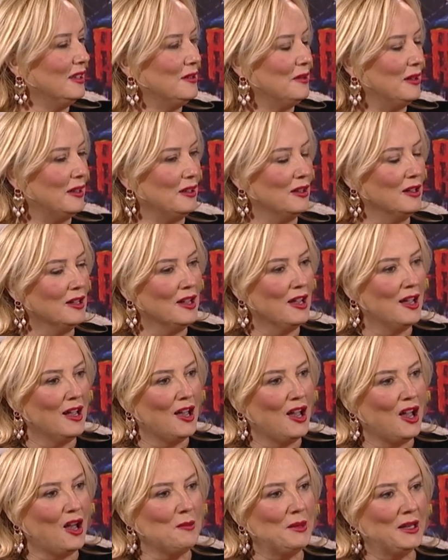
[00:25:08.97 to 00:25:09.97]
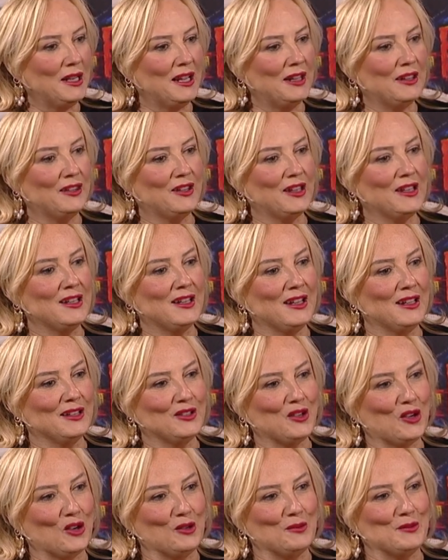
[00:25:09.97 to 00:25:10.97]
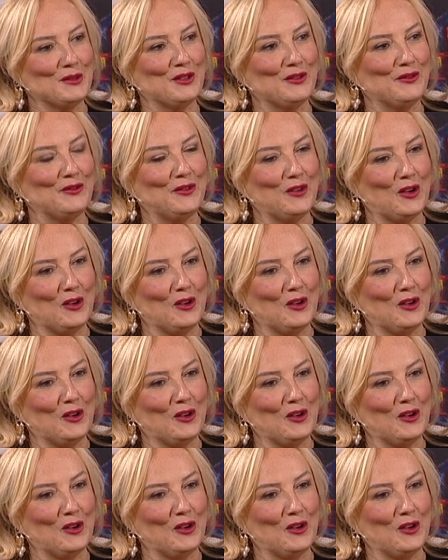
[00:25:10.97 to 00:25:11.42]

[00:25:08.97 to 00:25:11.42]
I think in terms of